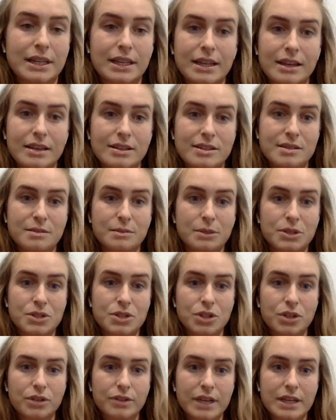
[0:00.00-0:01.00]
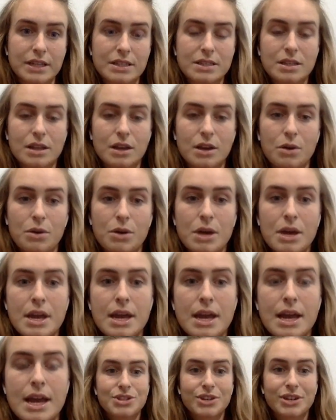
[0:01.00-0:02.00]
derailing customer service. So
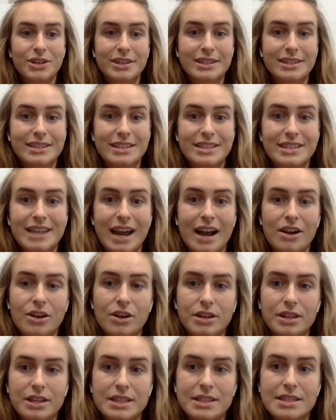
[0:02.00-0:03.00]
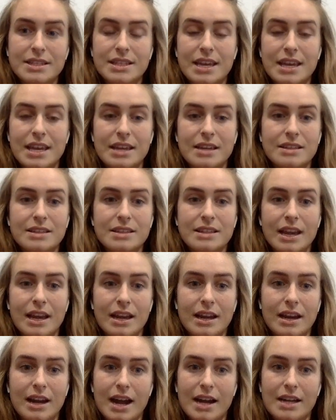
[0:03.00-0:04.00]
I just started to stack all these
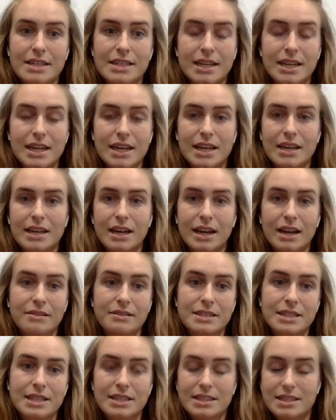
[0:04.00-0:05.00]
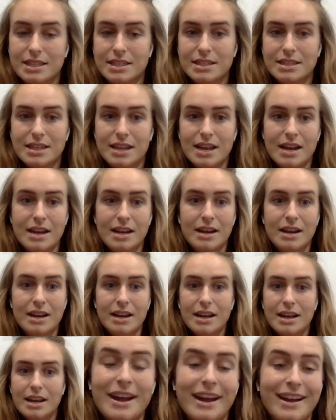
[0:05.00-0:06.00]
things, and I did it. I was
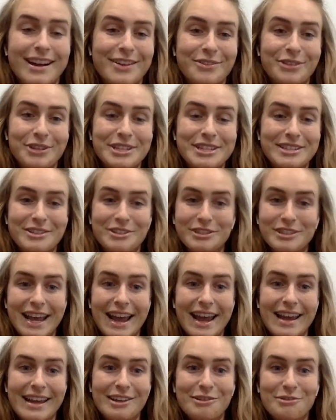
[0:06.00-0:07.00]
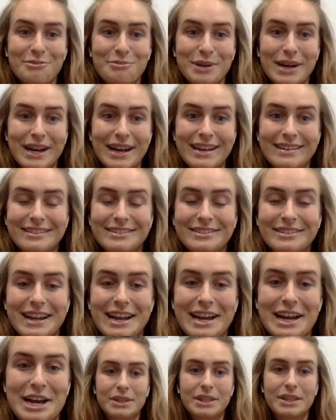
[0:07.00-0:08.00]
consistent, maybe not every single day, but
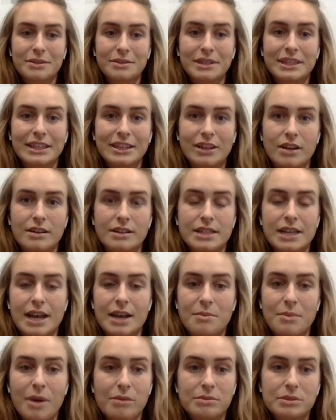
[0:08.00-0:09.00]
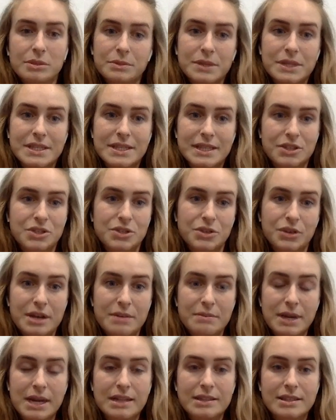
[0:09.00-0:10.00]
for a really, really long time, probably 6
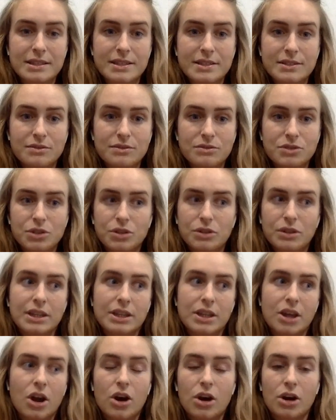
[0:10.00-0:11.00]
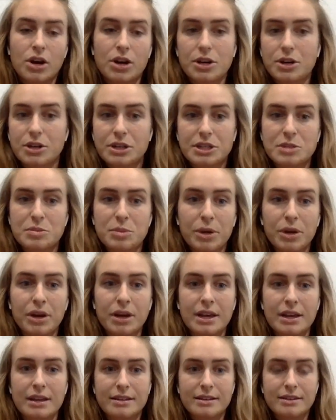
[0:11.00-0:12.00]
or 8 months during the hardest
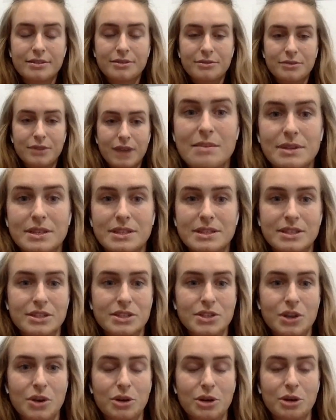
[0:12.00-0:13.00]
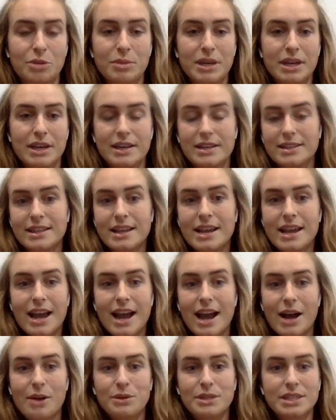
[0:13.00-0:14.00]
period for any business owner, because
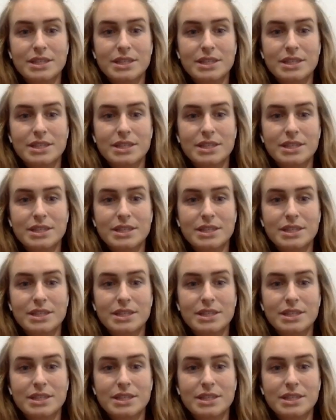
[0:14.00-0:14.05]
